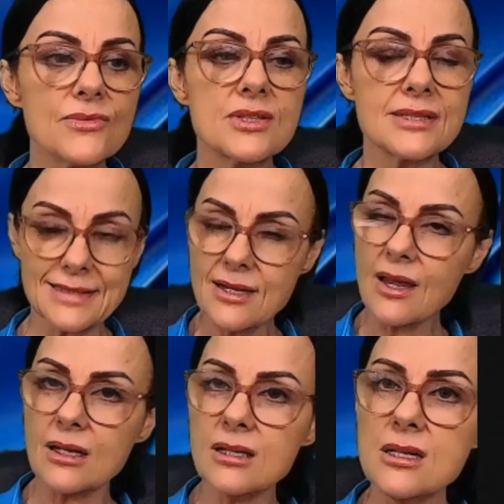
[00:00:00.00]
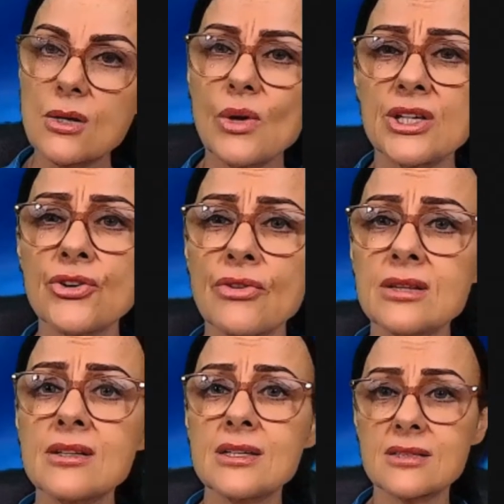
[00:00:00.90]
sick when you're
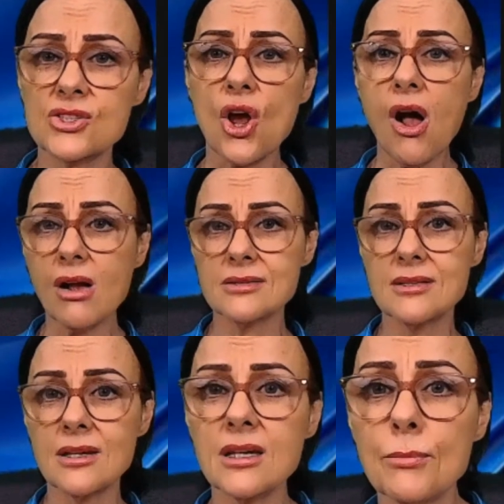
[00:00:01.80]
in these toxic,